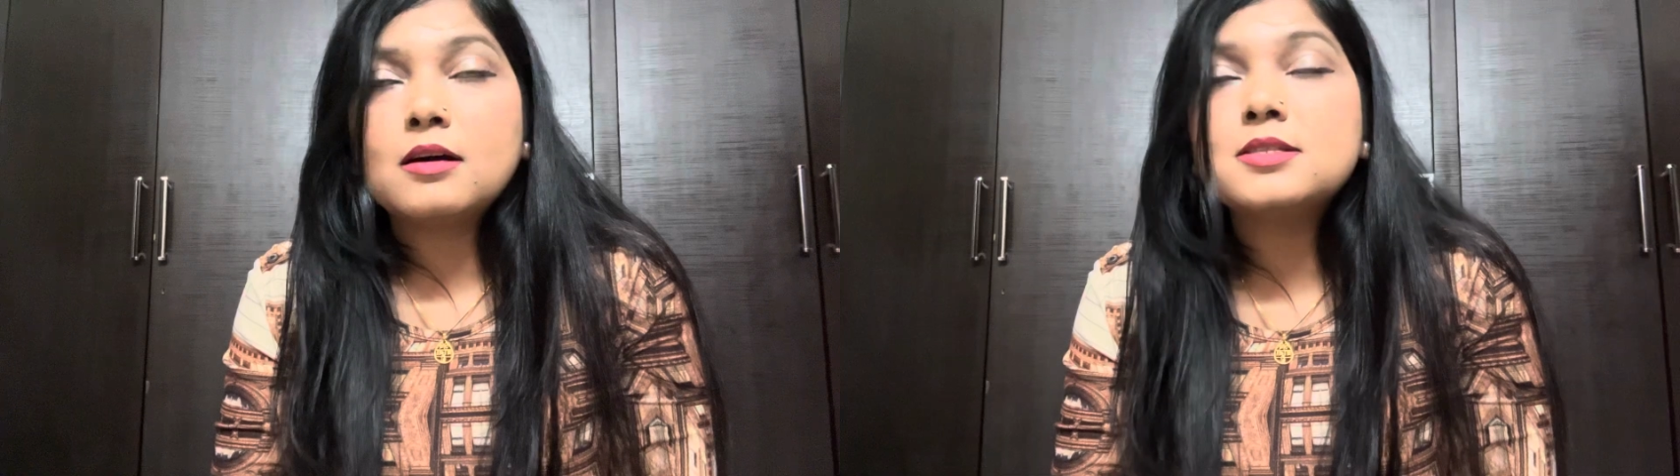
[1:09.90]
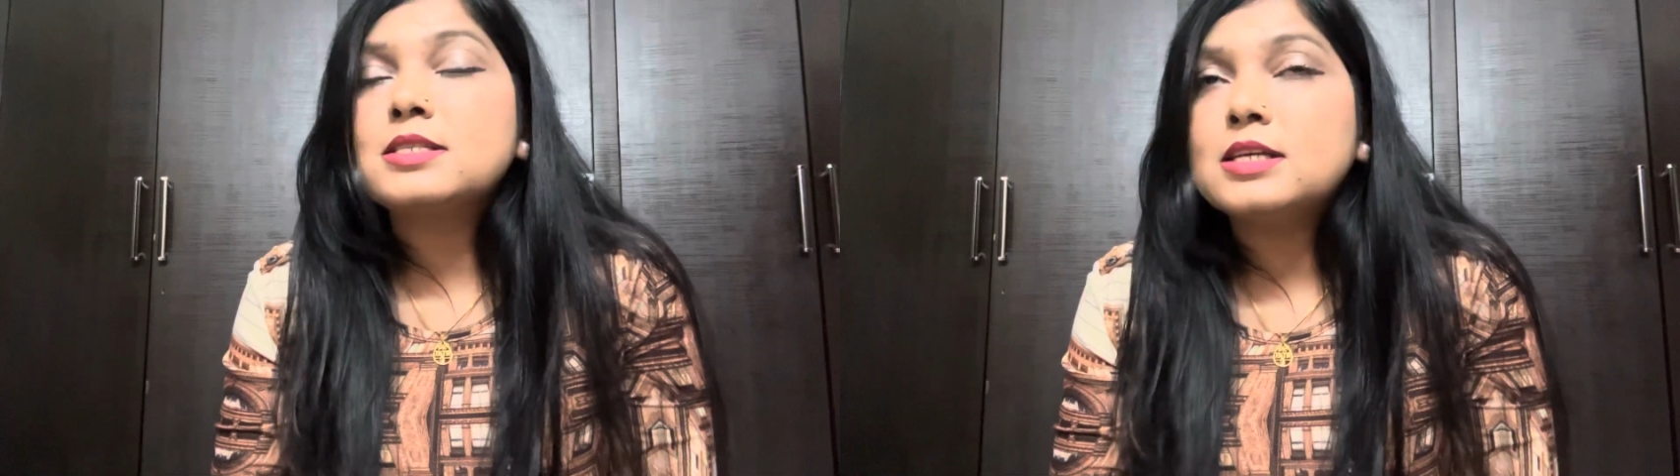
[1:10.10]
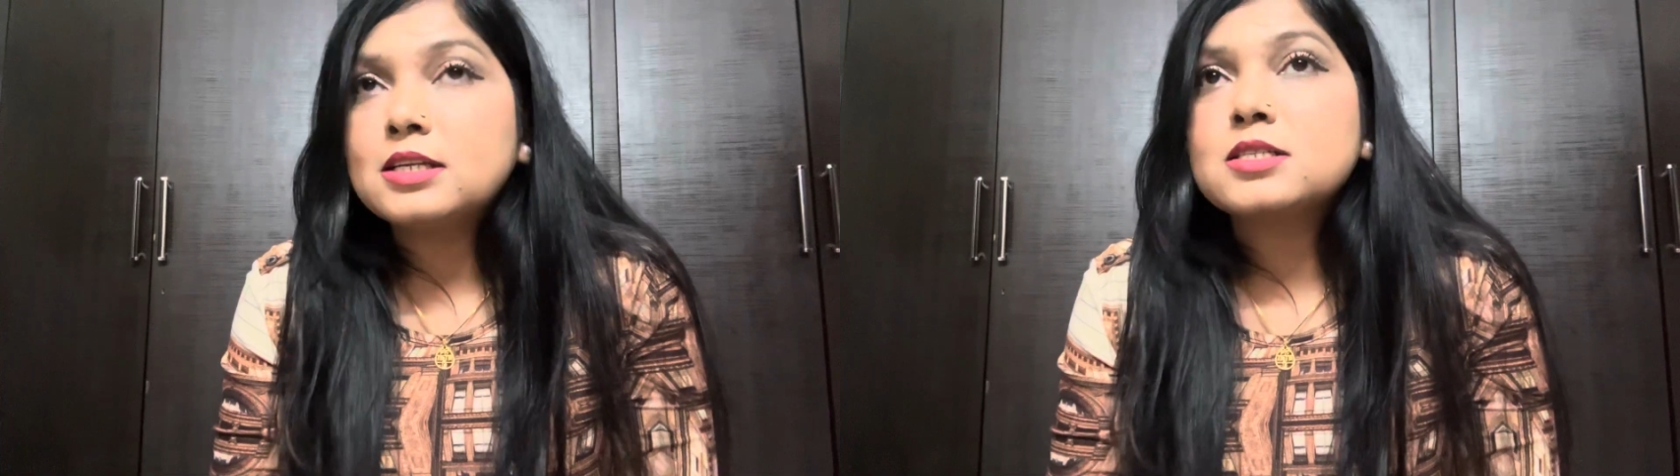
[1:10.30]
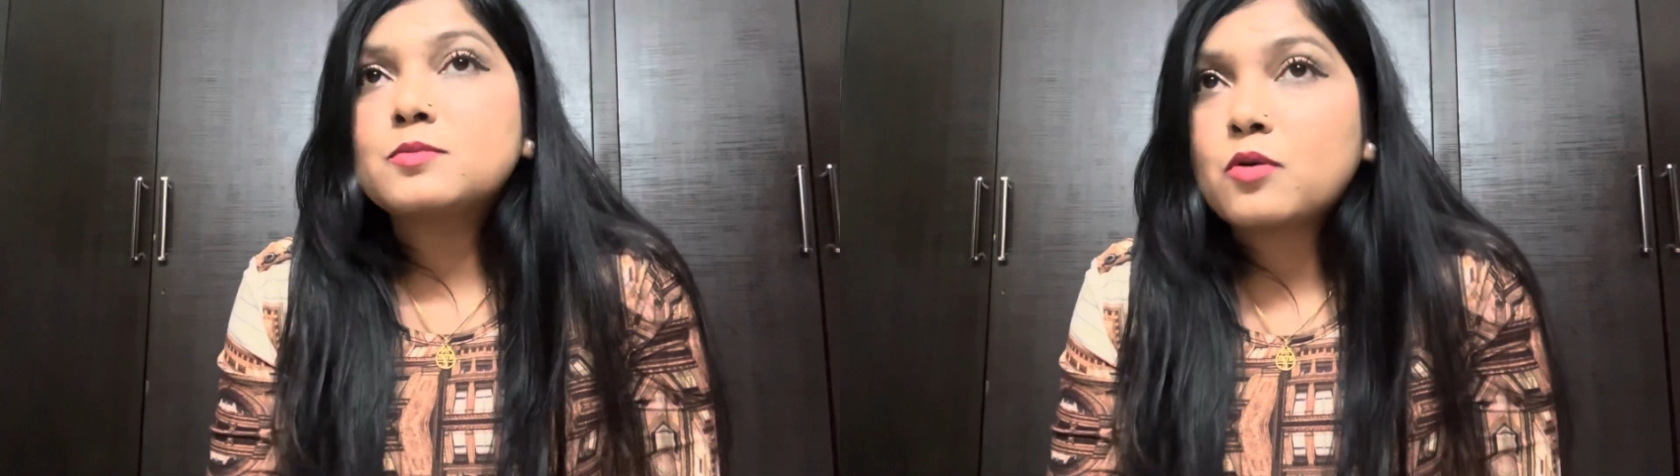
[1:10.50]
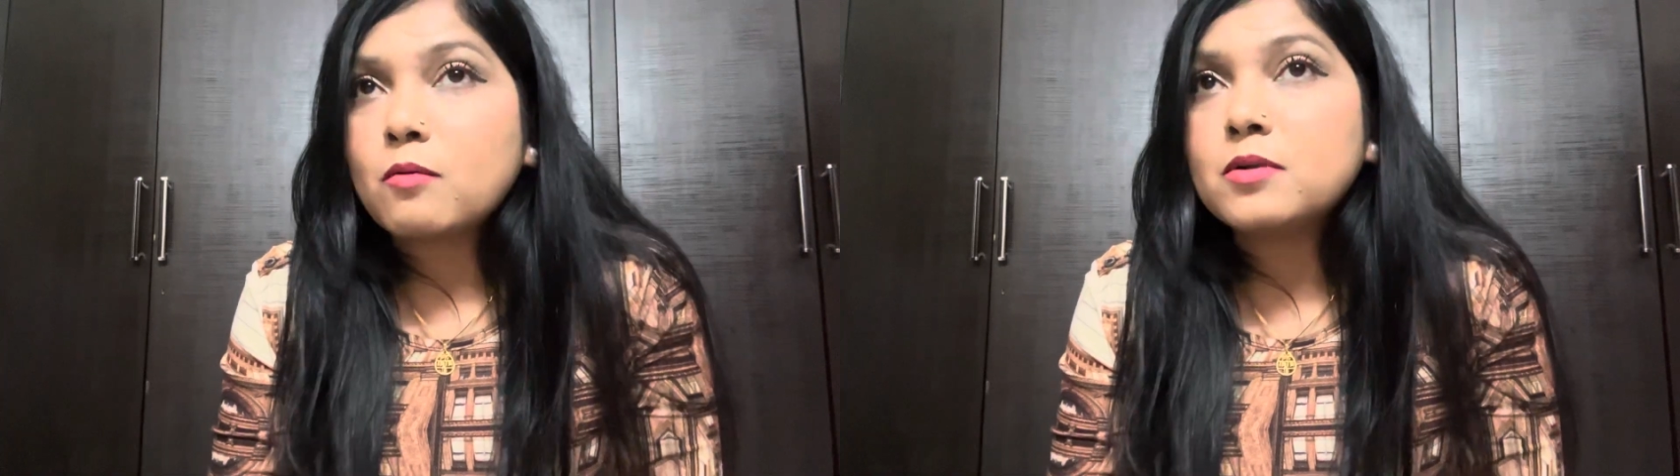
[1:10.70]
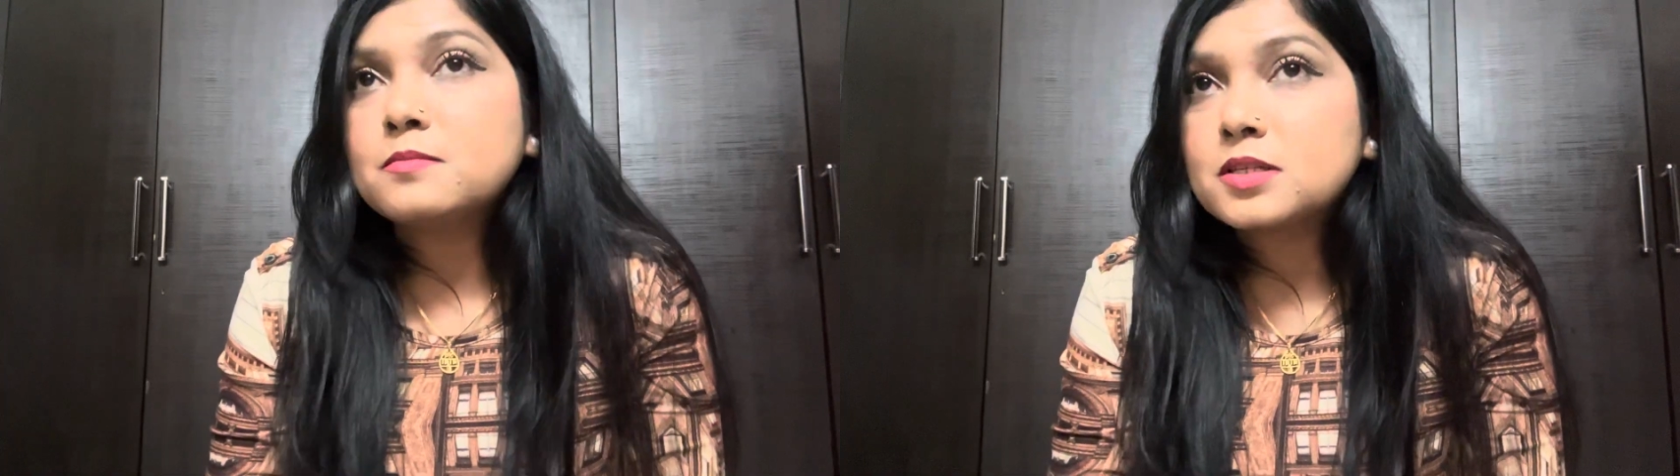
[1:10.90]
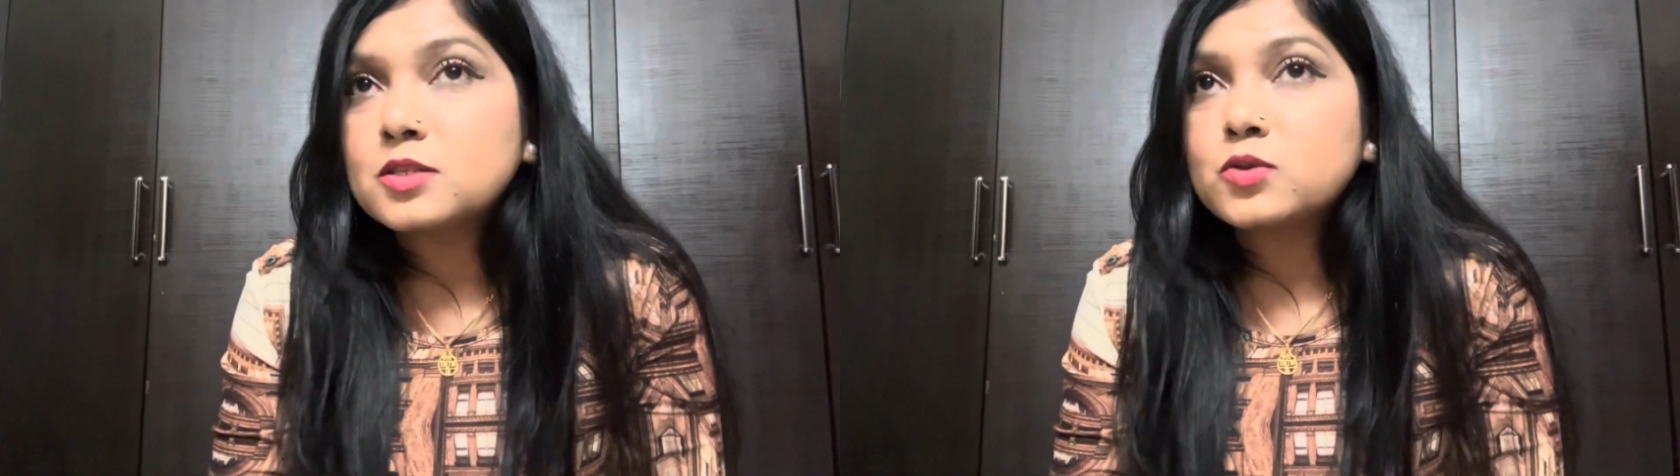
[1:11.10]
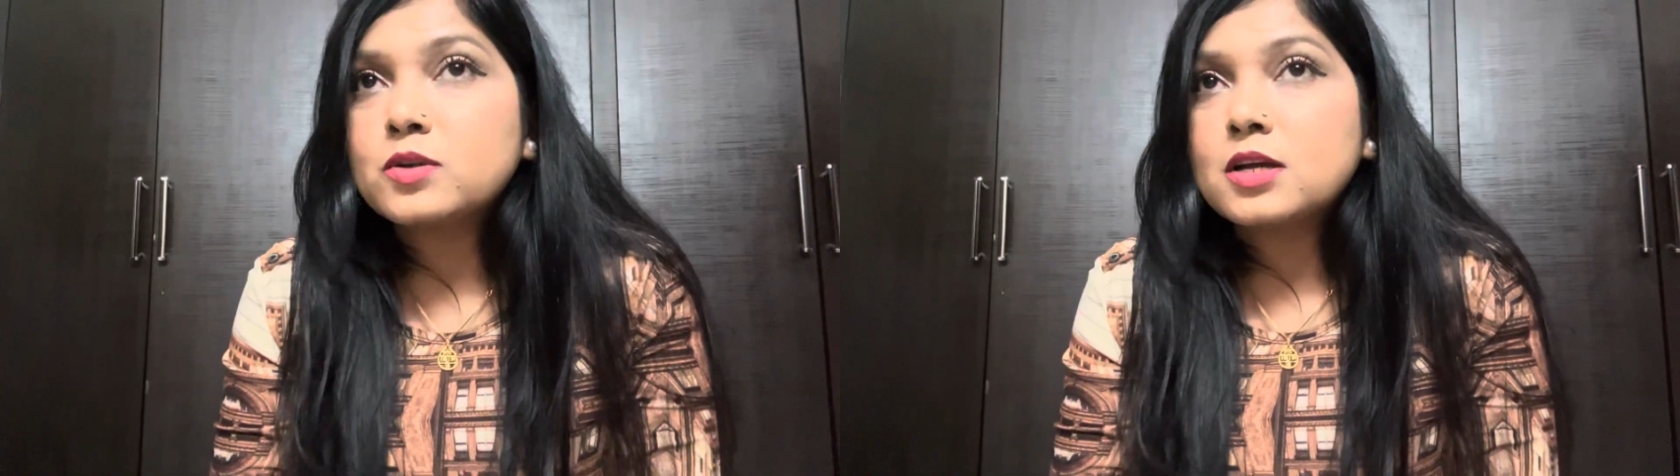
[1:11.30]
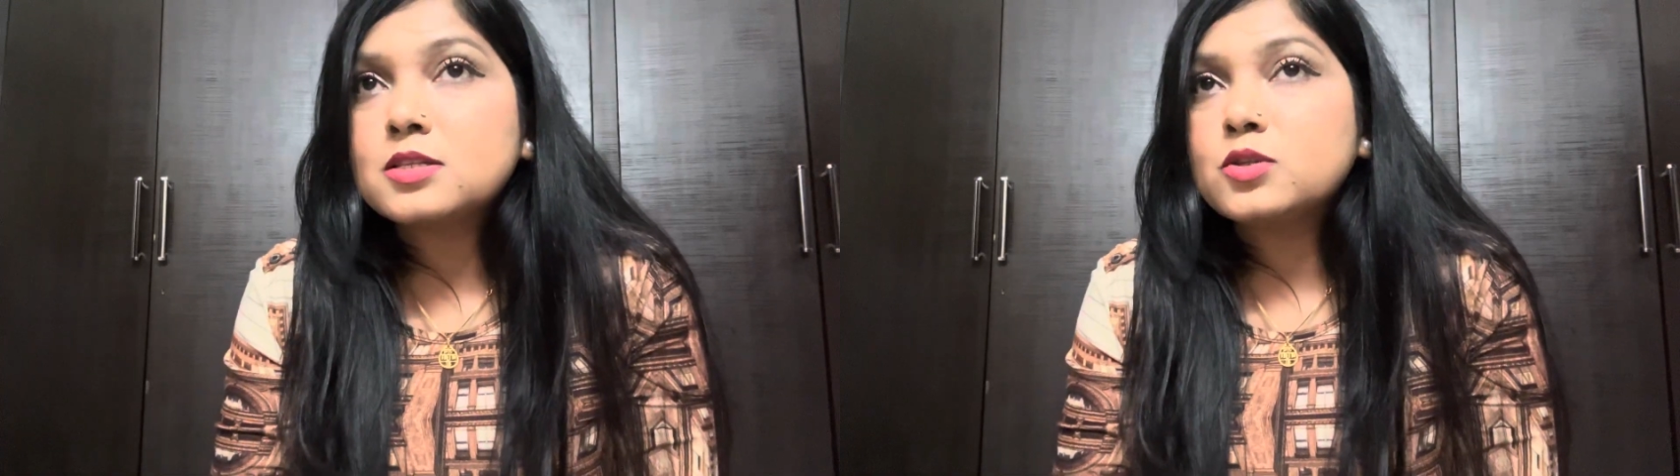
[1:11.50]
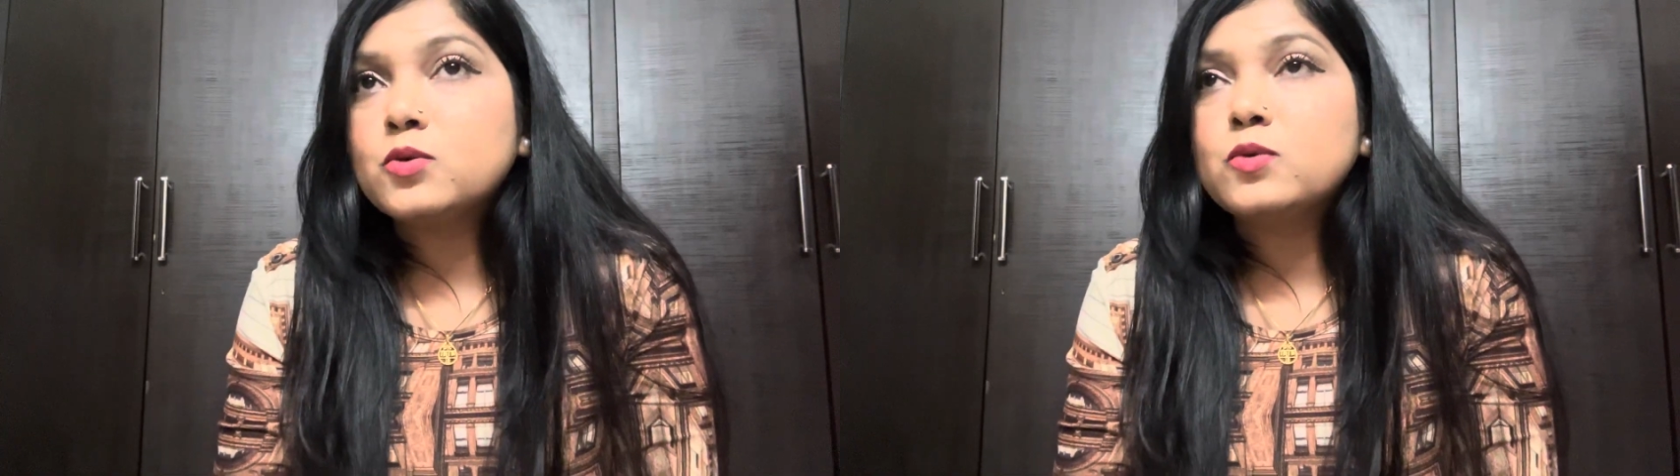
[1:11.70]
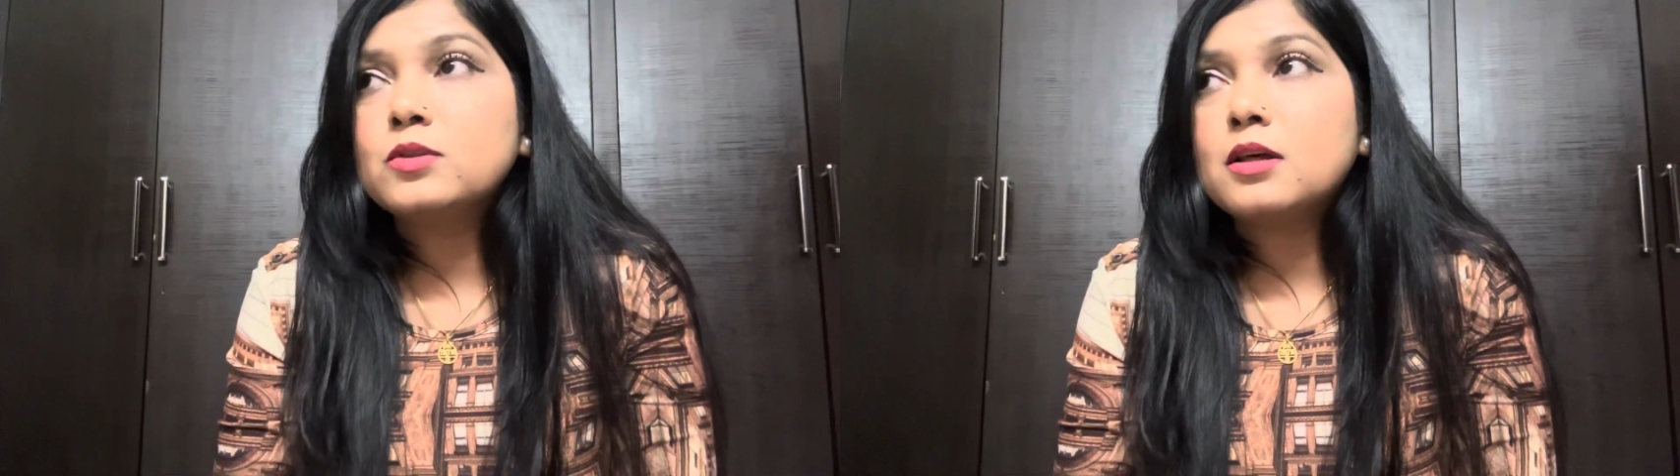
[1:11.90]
a serious problems in today's youth